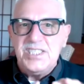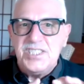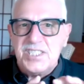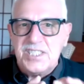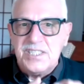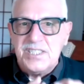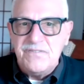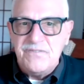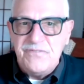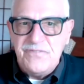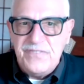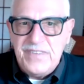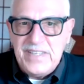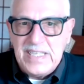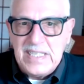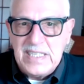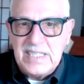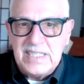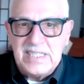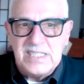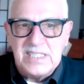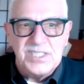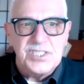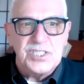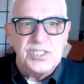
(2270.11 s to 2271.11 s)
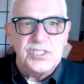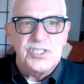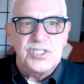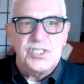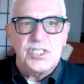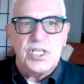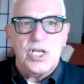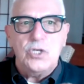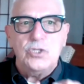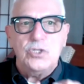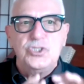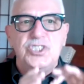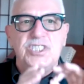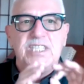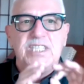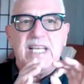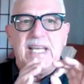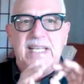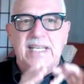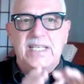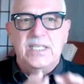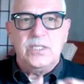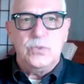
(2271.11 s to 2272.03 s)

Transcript: and feelings associated